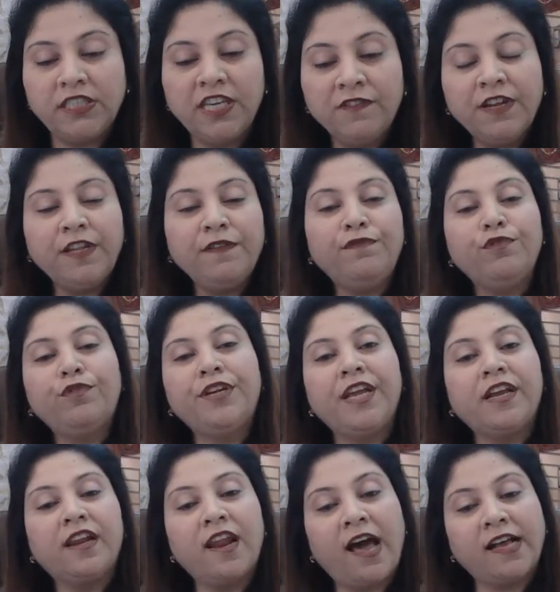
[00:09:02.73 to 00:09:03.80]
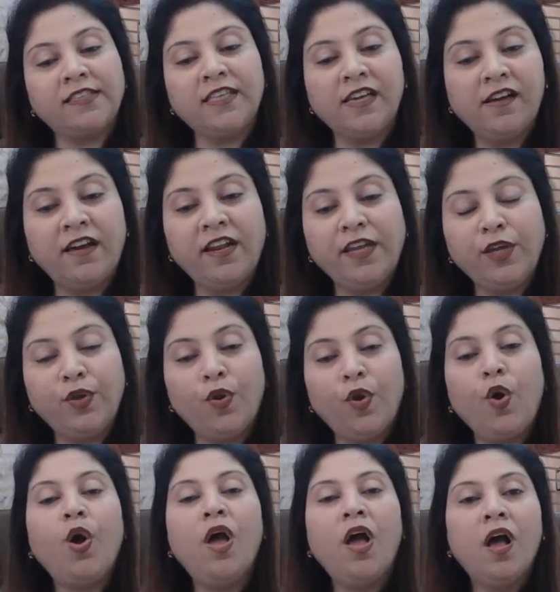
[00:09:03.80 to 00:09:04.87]
Even if you take classically,
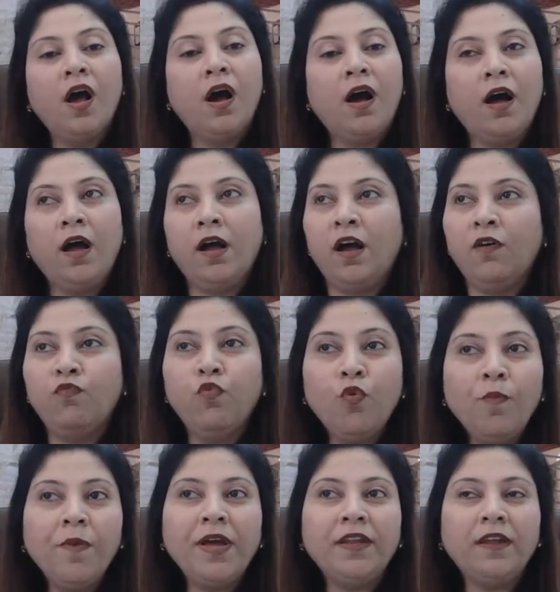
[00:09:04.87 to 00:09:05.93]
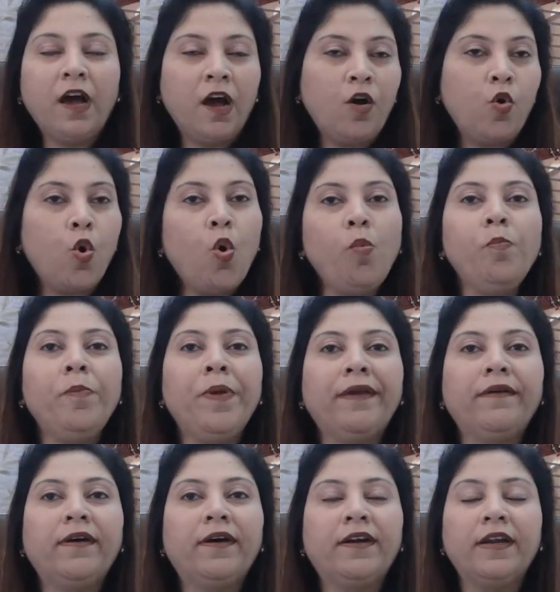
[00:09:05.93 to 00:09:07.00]
a woman, a
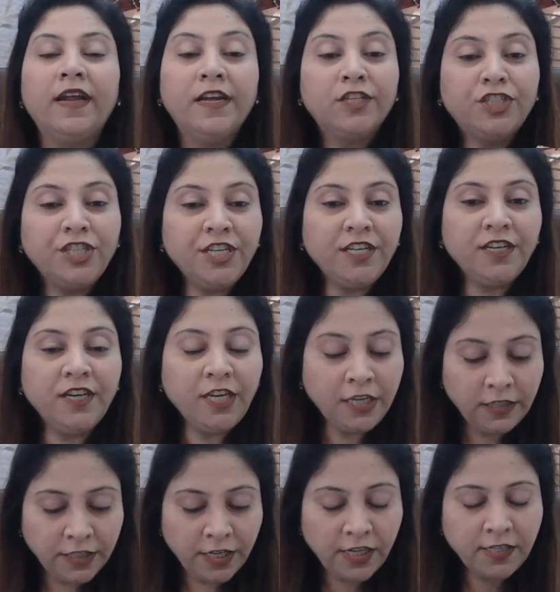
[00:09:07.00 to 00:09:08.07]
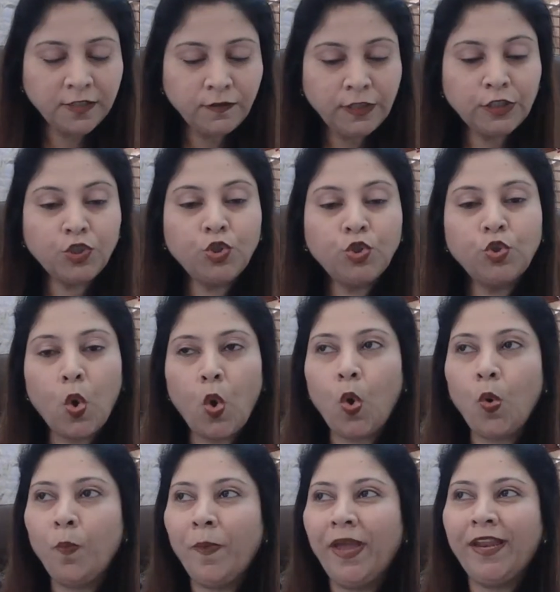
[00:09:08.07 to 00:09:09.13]
homemaker, she deals with
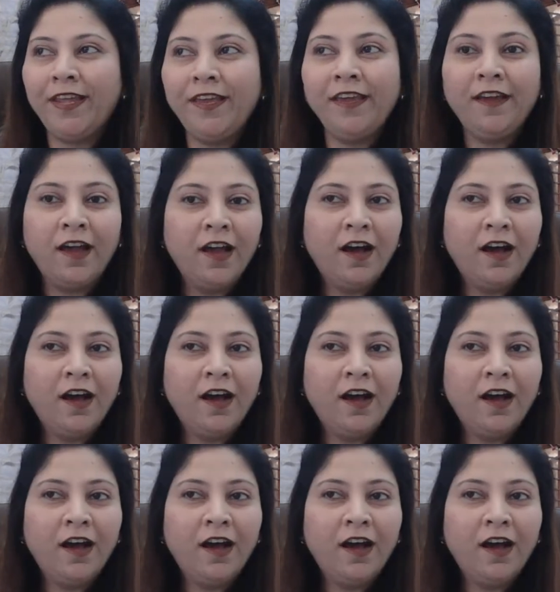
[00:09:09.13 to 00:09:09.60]
so many,